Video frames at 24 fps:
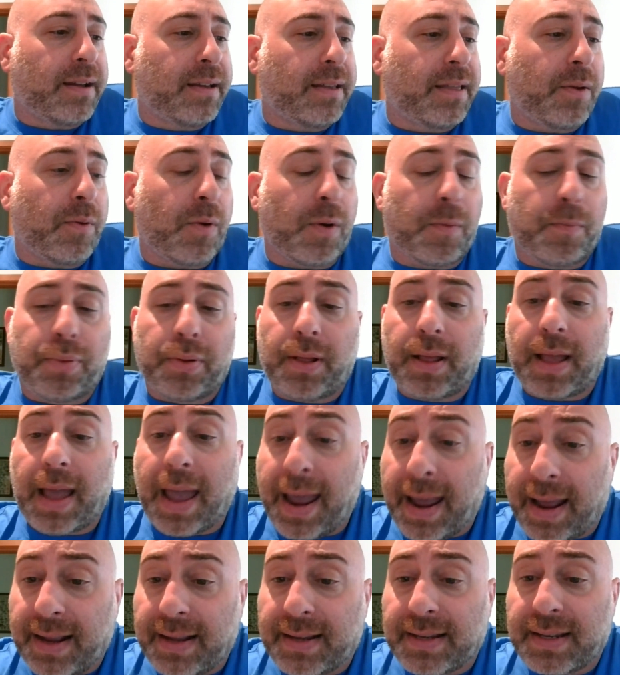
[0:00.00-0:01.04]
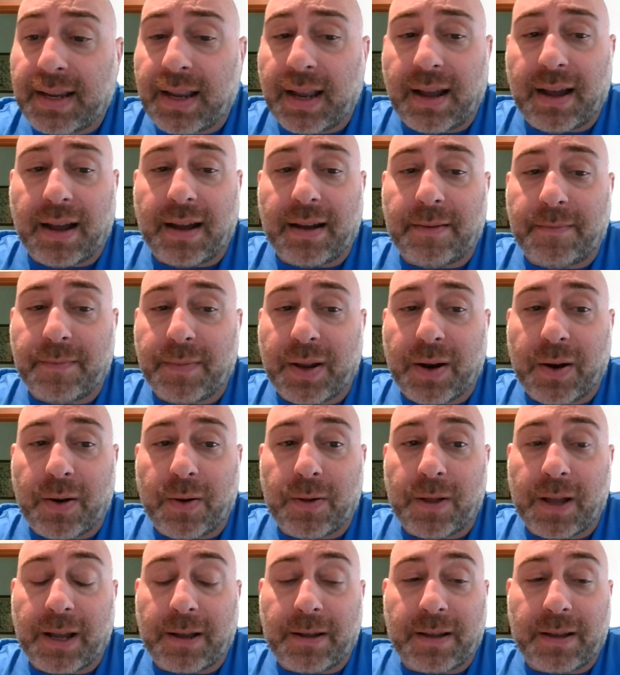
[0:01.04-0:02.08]
There were plagues.
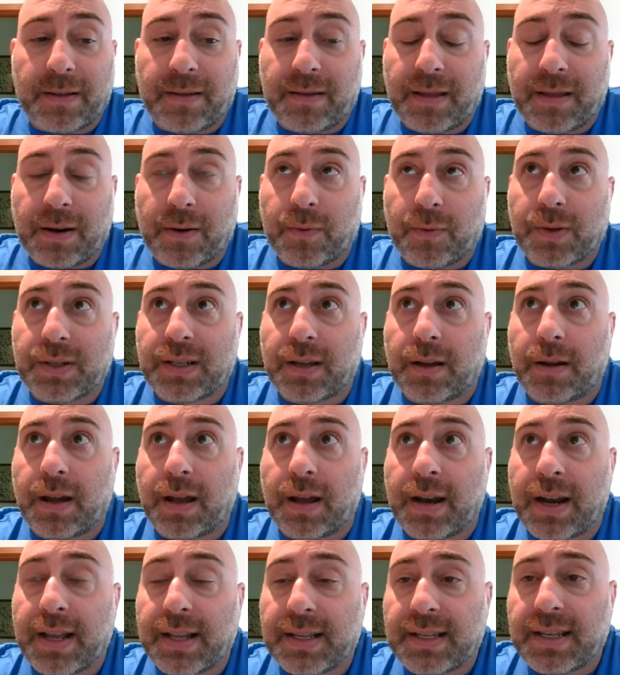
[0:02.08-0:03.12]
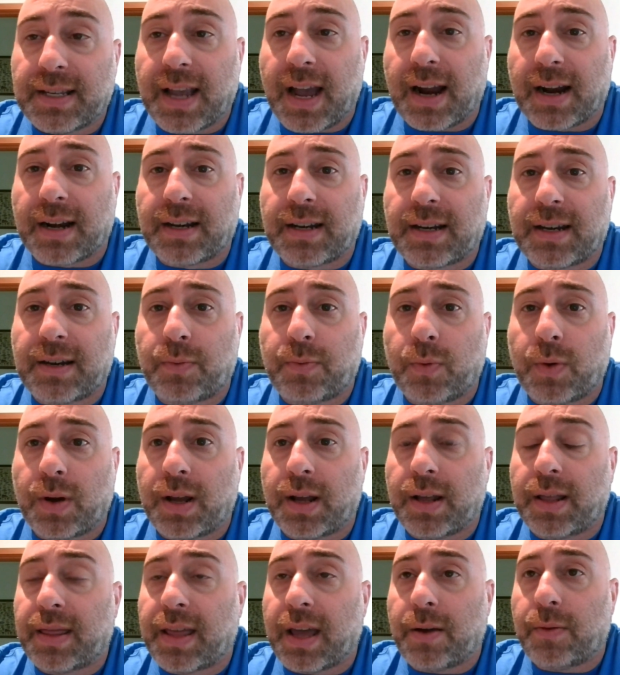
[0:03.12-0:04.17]
Like there was an insect
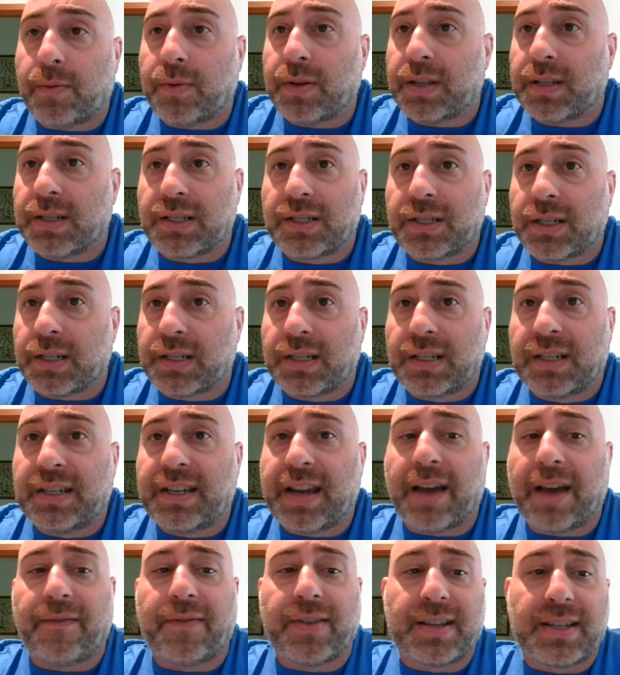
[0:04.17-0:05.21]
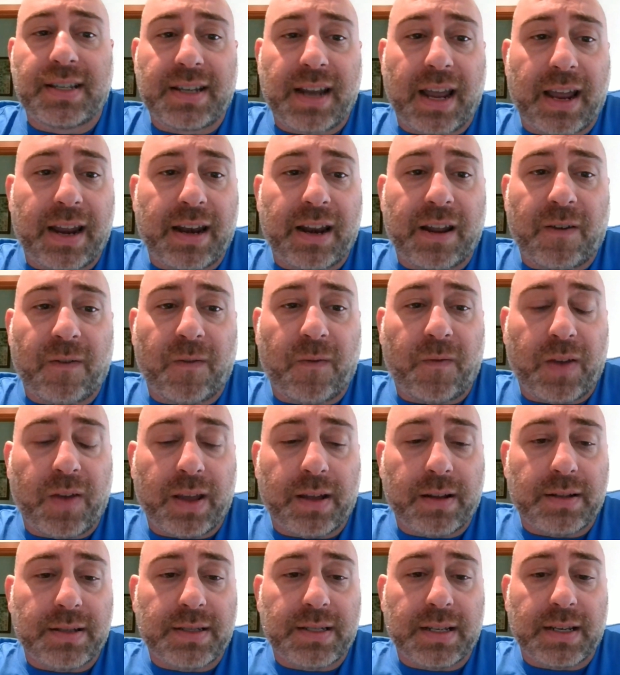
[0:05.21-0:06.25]
that was just devastating
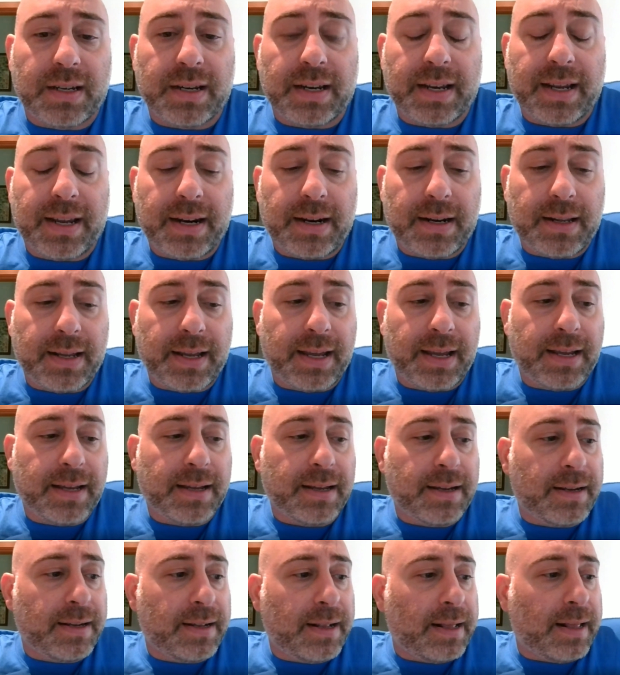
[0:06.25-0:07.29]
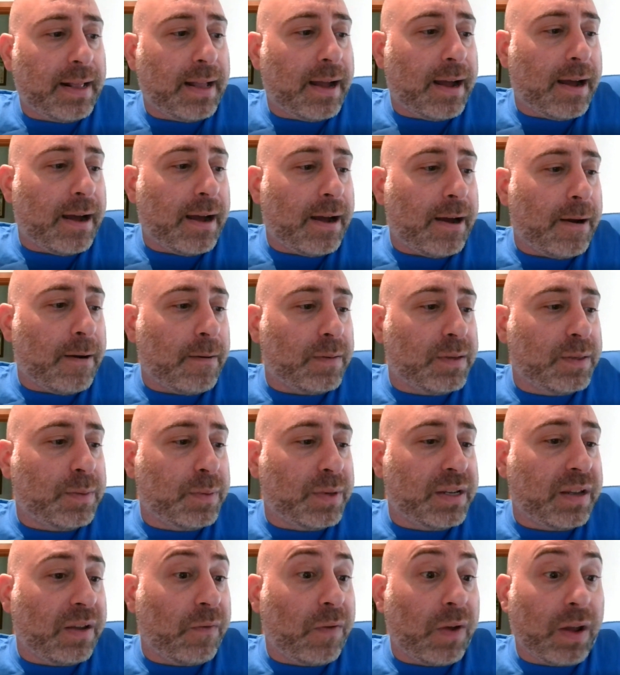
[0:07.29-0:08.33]
fields in Italy,
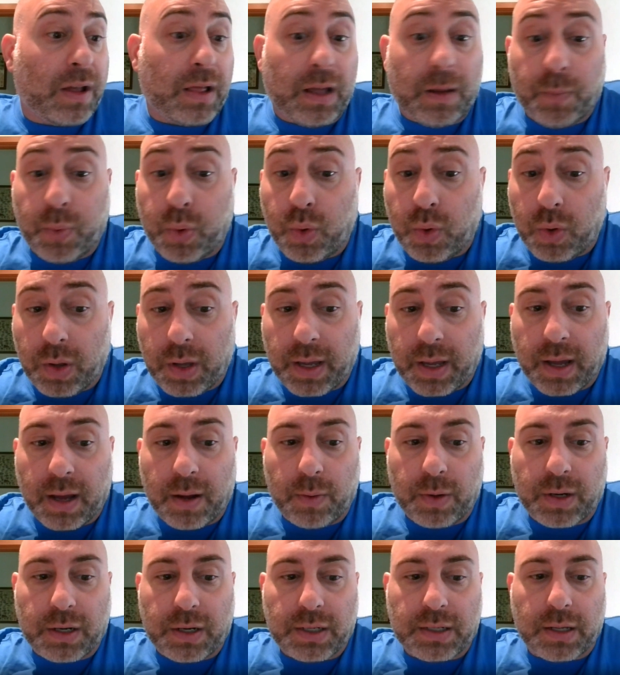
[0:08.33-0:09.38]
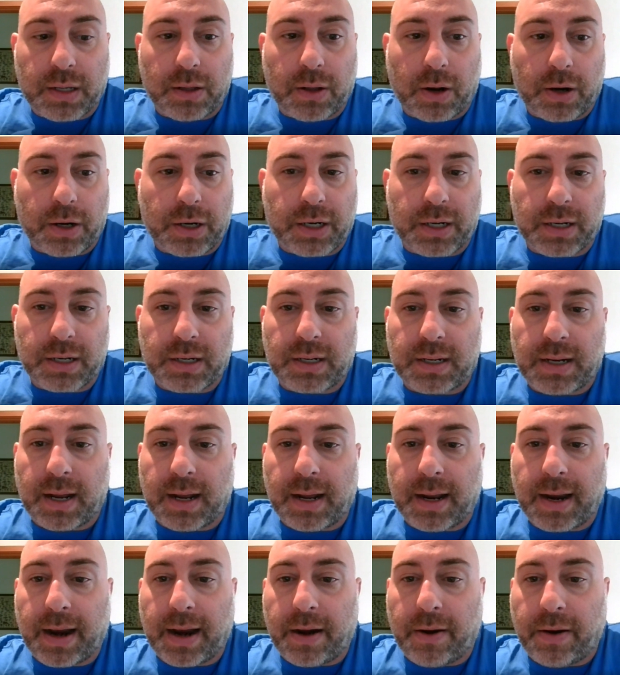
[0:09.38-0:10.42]
specifically Puglia, which is the largest
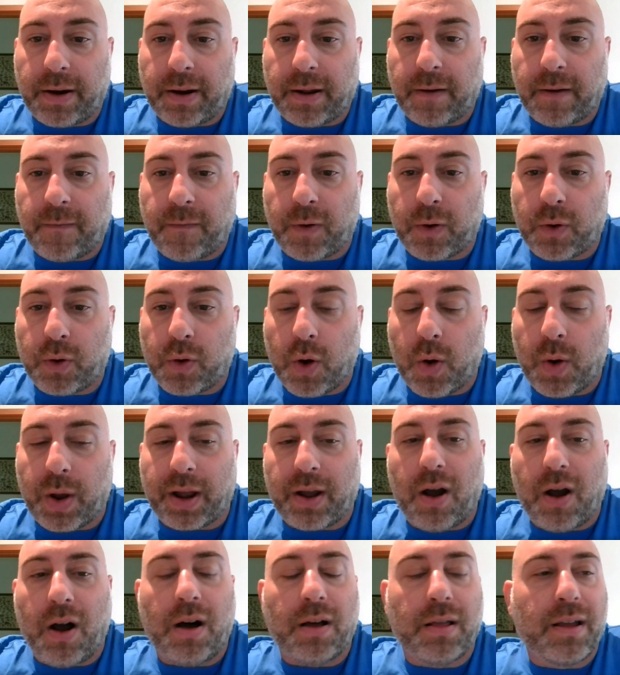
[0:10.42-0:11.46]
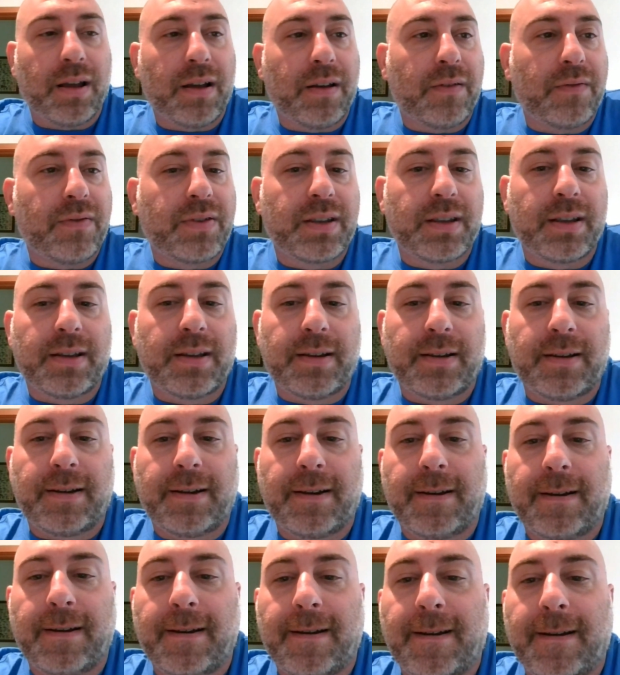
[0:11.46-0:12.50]
area for growing olives.